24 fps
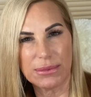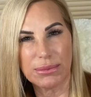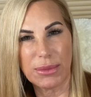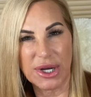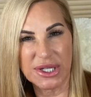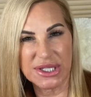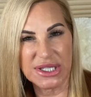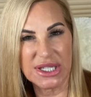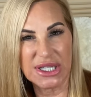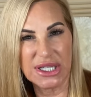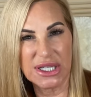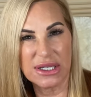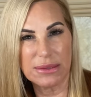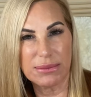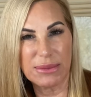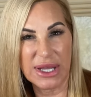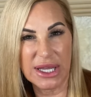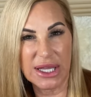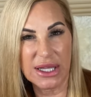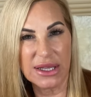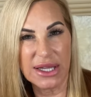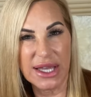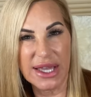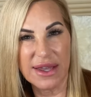Martin
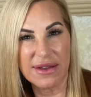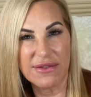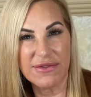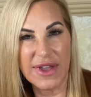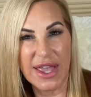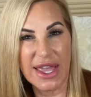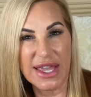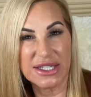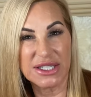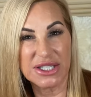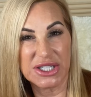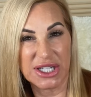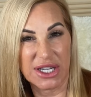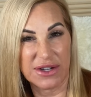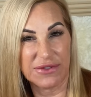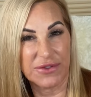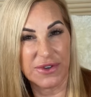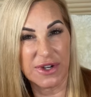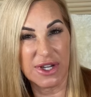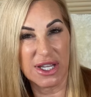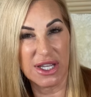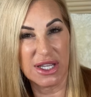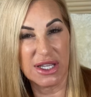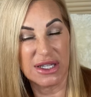Micallef and
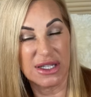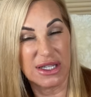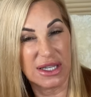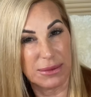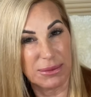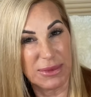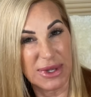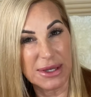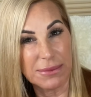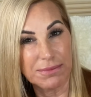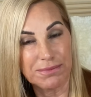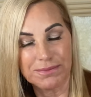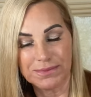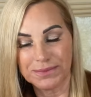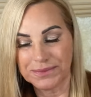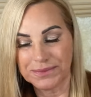Jeffrey Neiman.